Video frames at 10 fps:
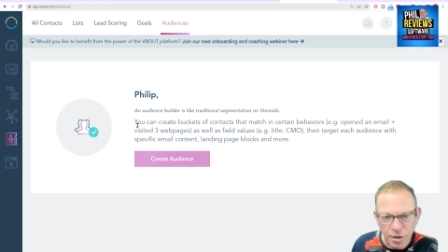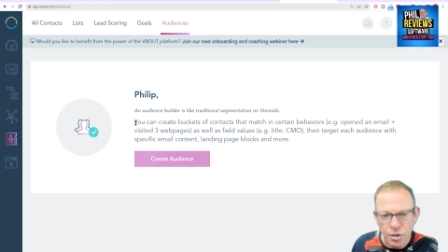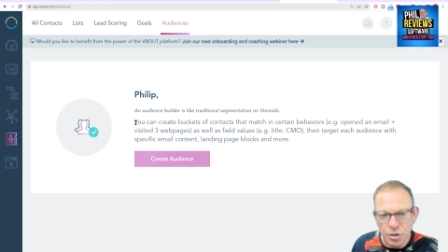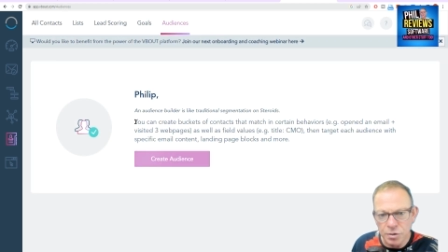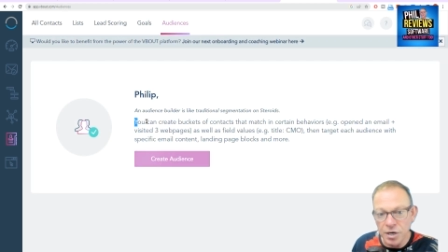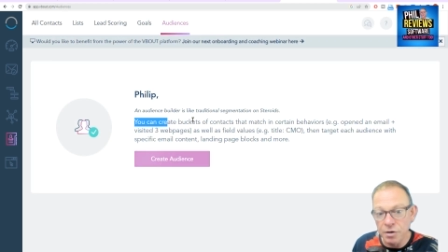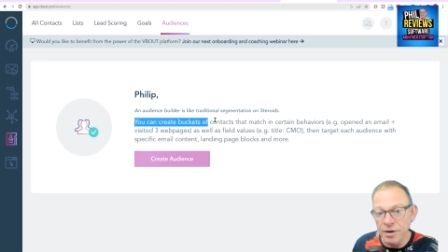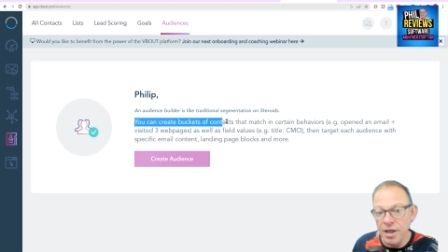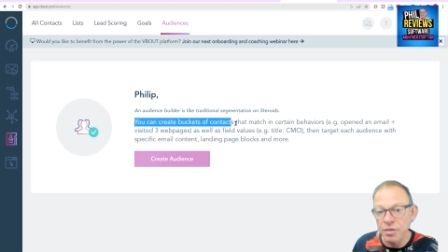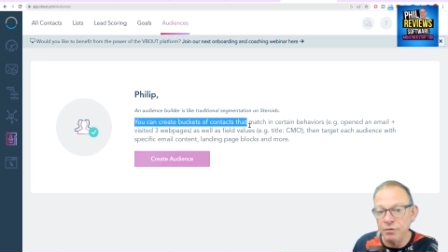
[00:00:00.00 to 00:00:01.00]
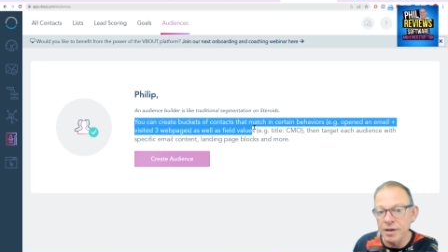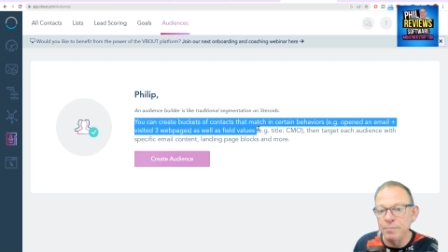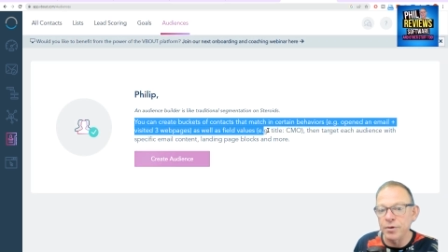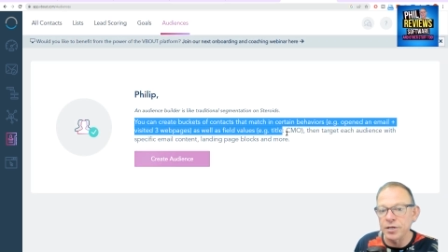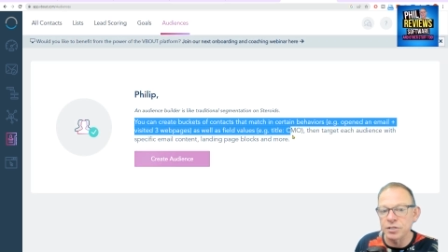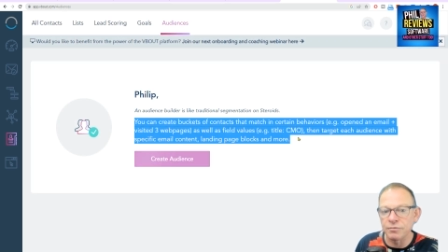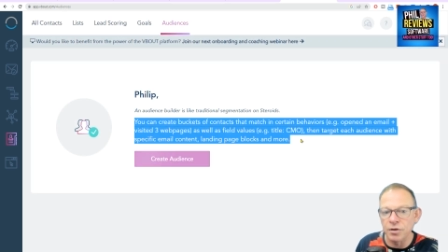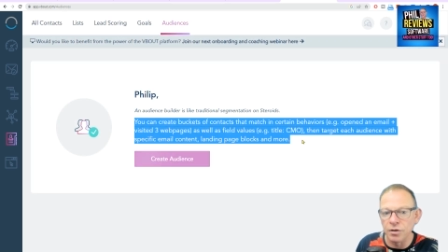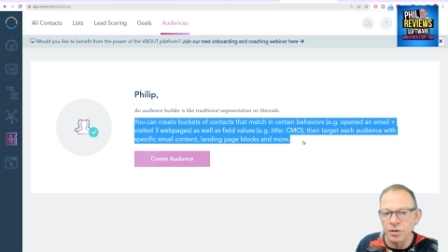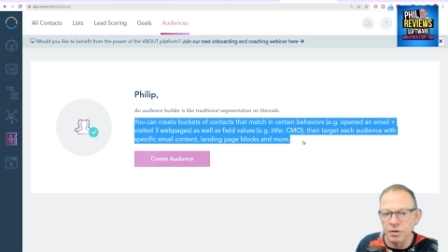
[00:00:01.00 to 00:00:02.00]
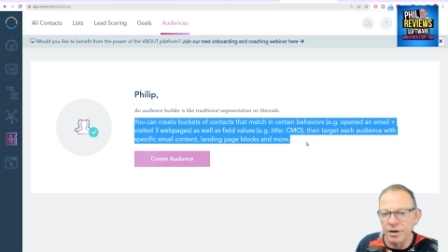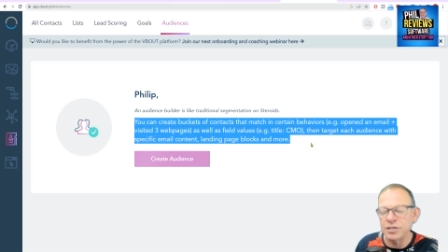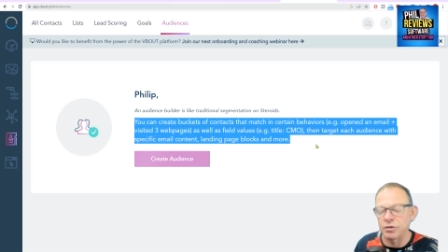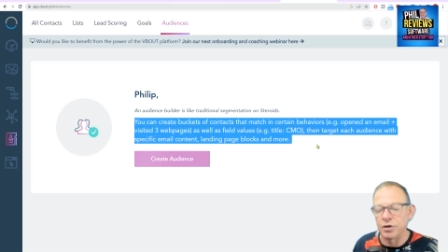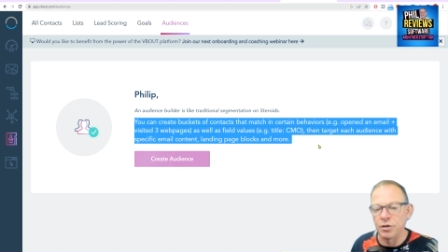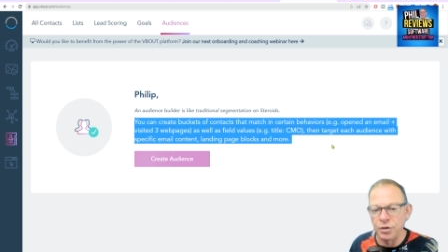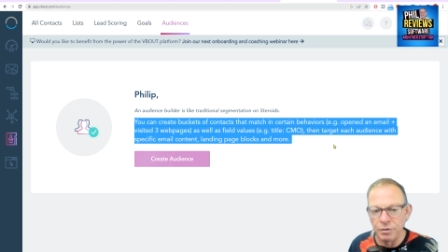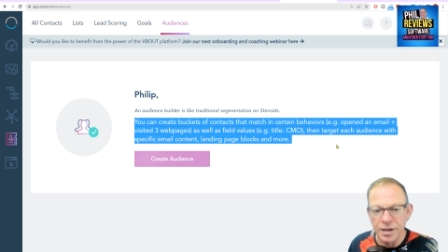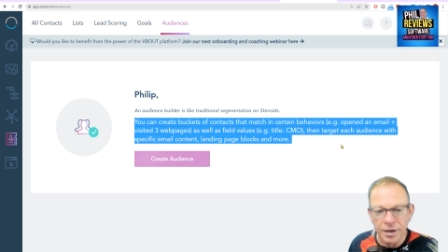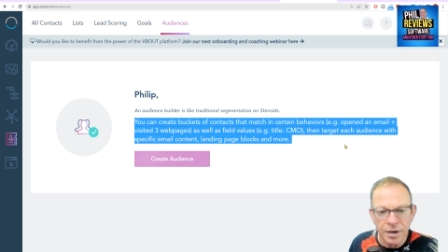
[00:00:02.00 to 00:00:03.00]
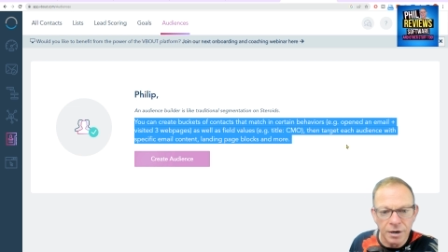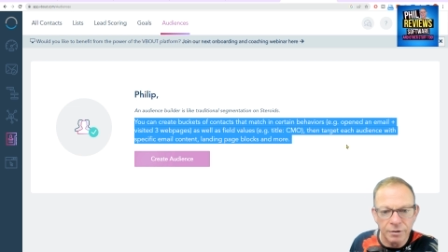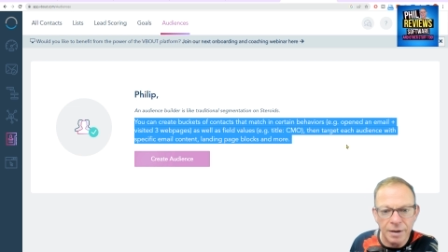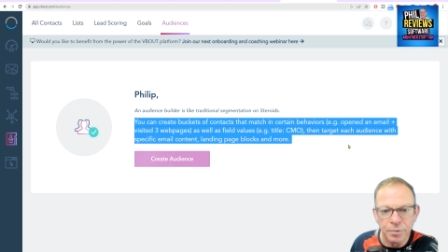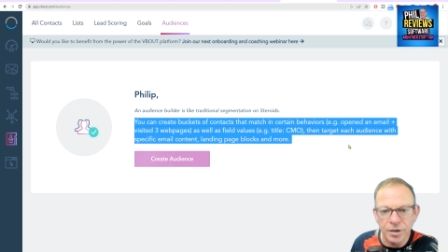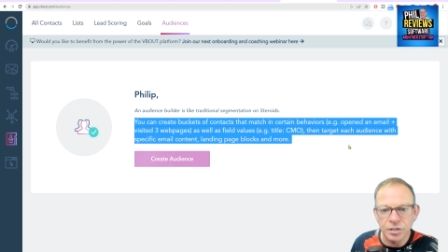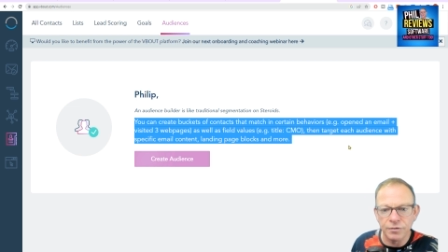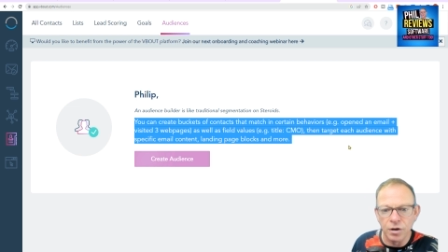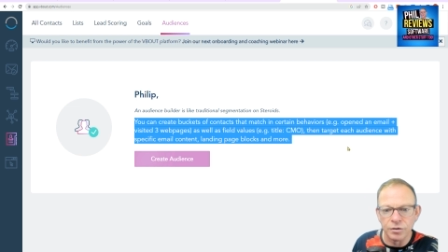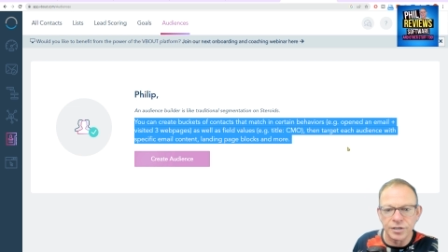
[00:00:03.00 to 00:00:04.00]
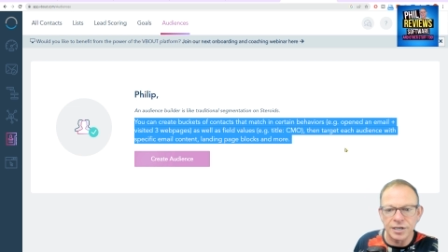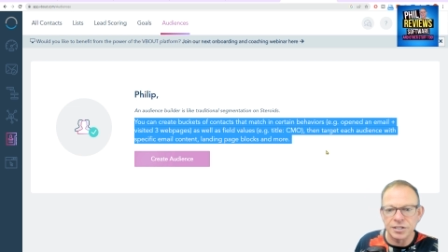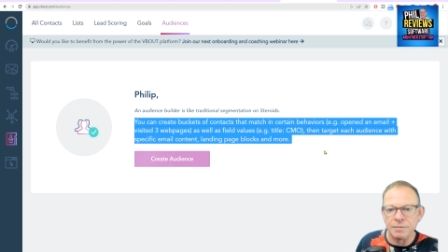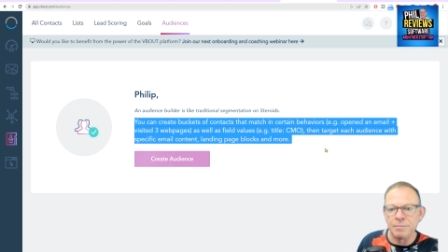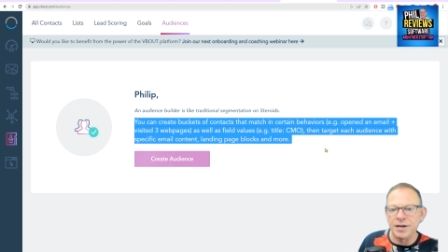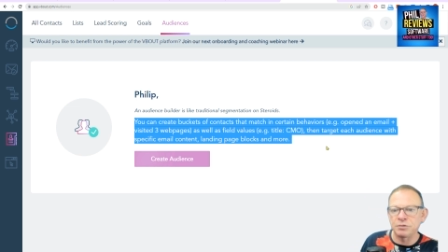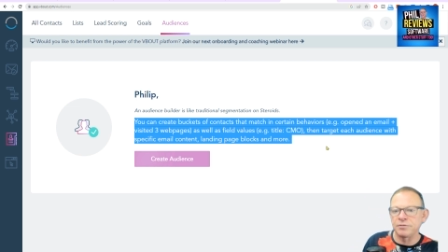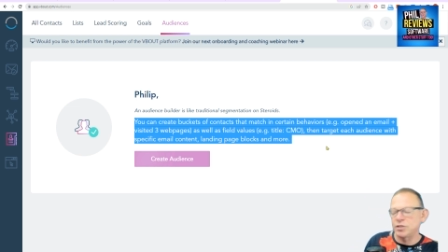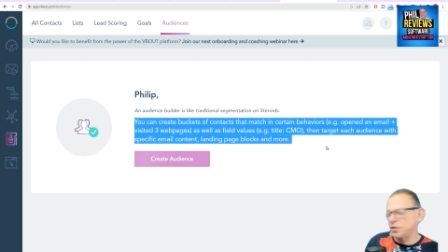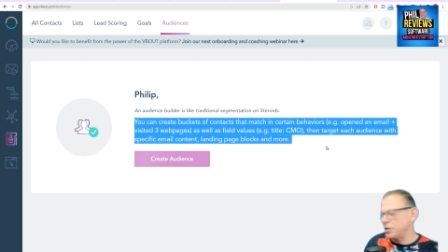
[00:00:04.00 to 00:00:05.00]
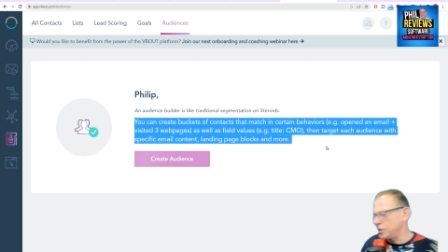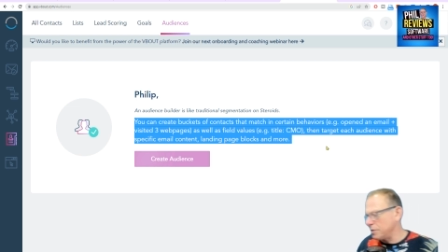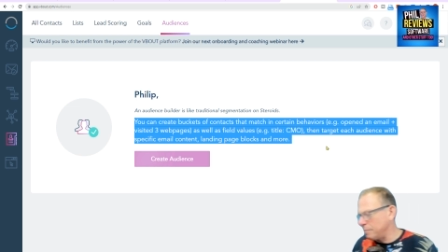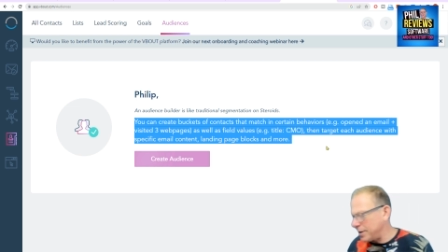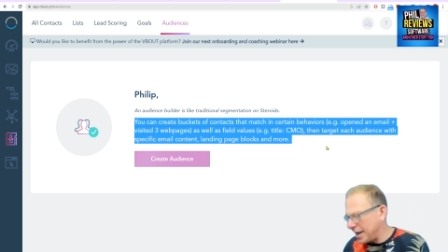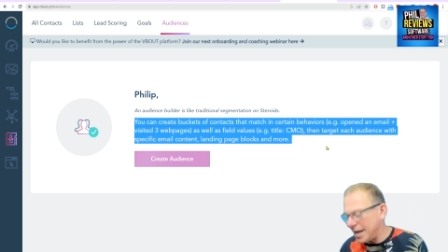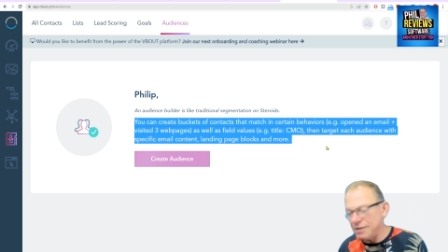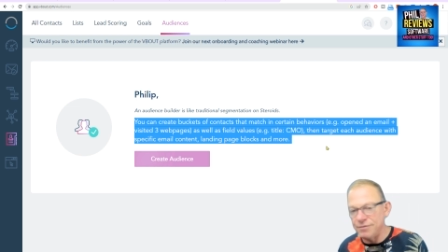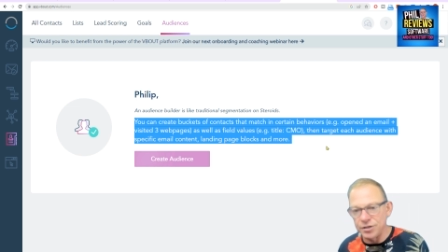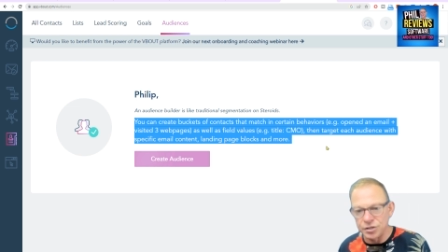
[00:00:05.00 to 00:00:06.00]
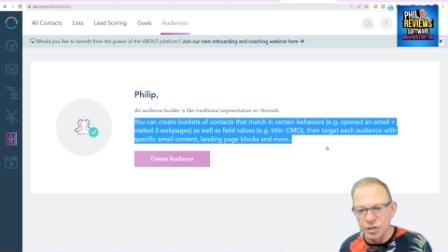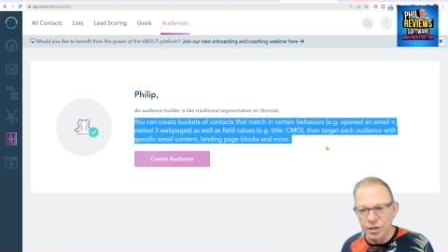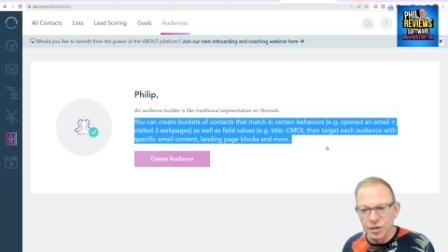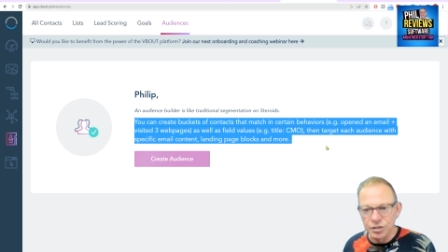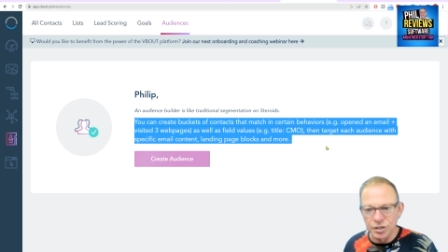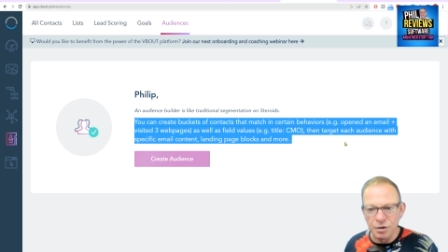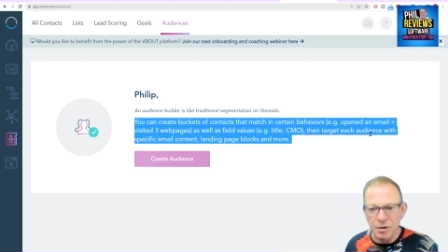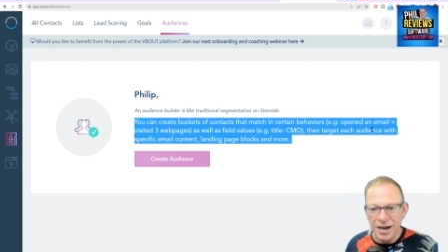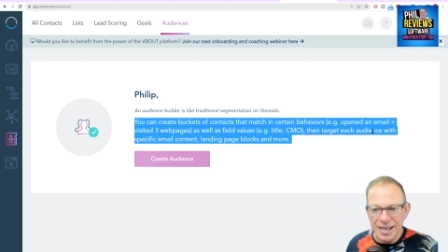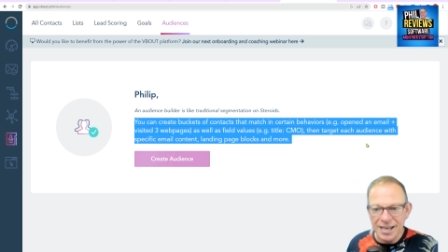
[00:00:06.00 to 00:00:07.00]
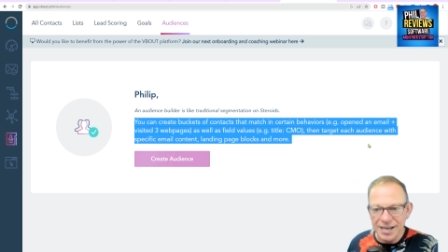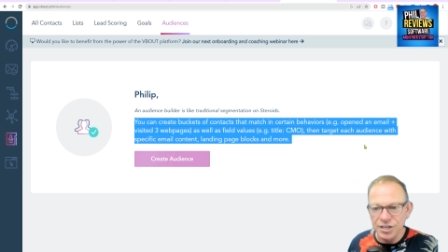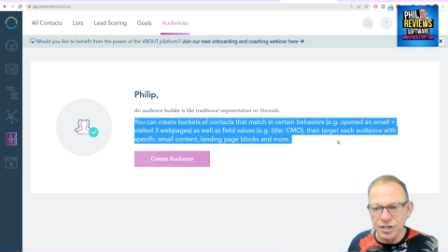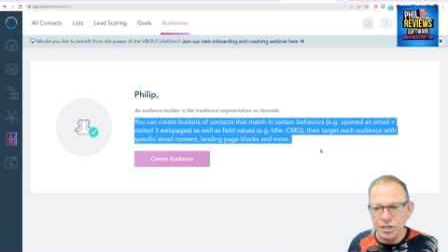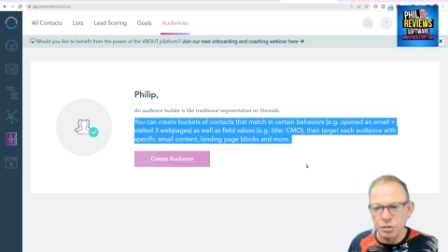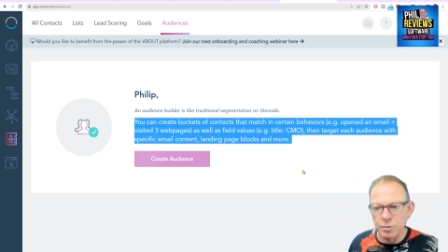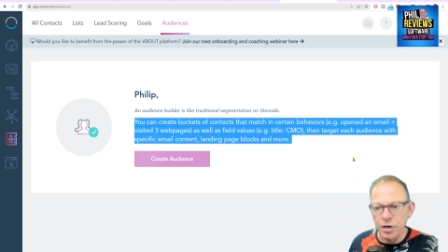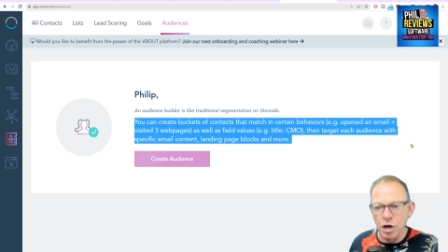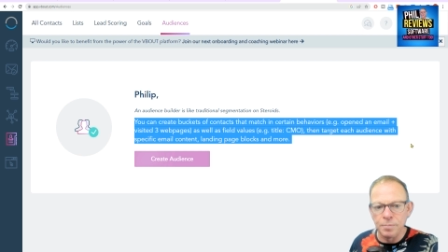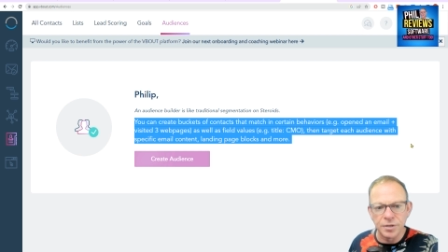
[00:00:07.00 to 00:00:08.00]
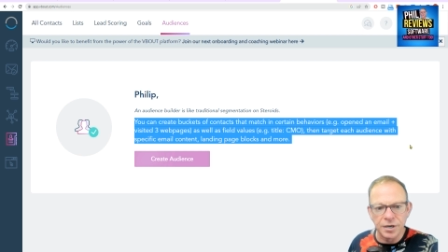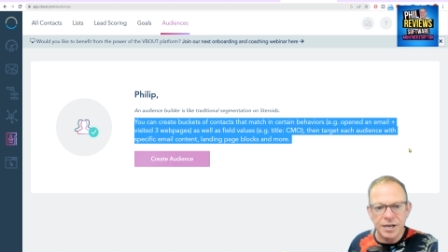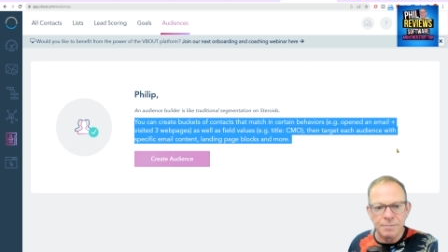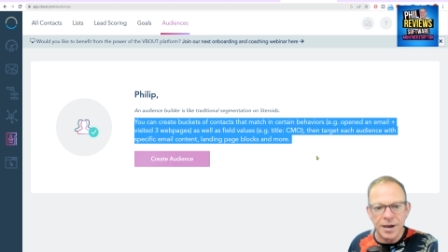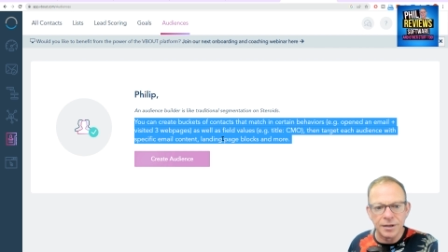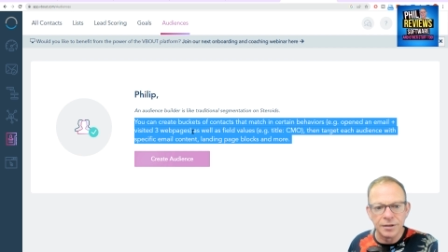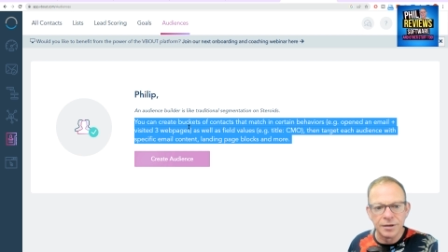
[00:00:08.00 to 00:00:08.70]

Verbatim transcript: You can create three buckets of create sorry not three create buckets of contacts that match with certain behaviours. So, e.g., someone opened an email